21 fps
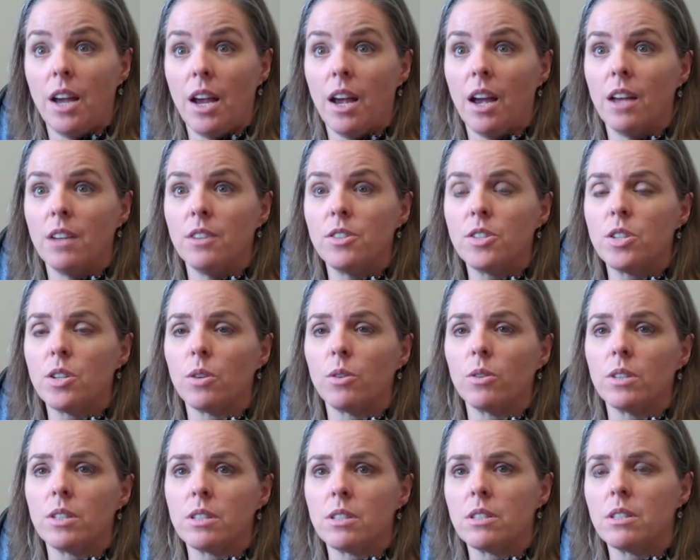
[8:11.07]
And so
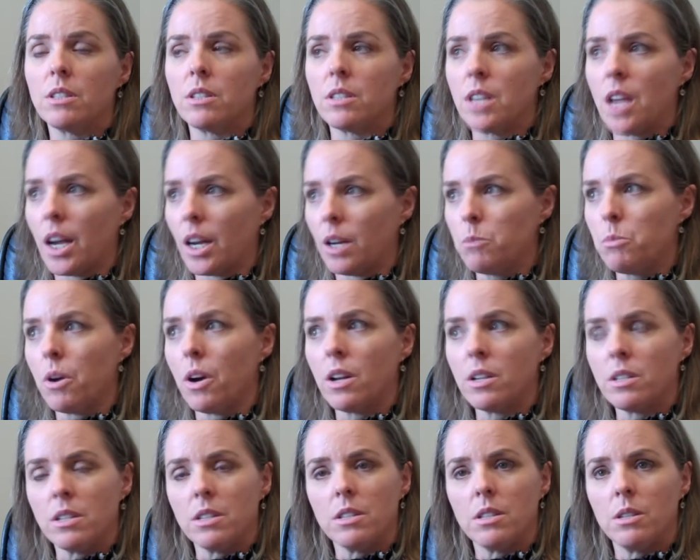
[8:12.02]
it's the second
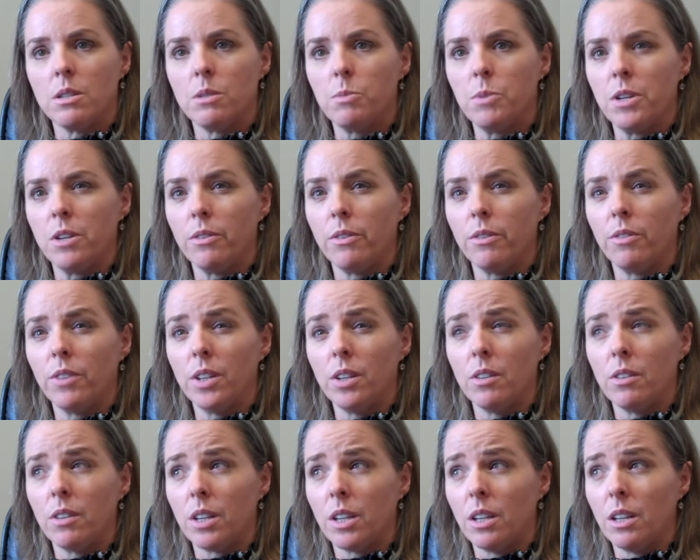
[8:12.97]
process is peer
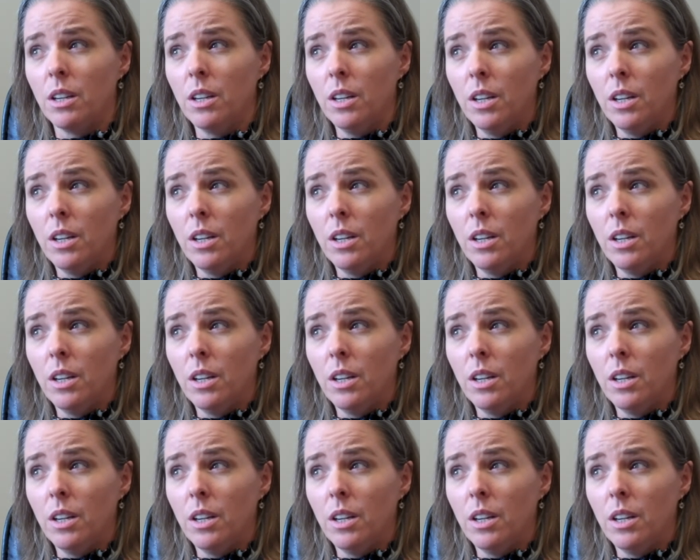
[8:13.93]
reviewed. And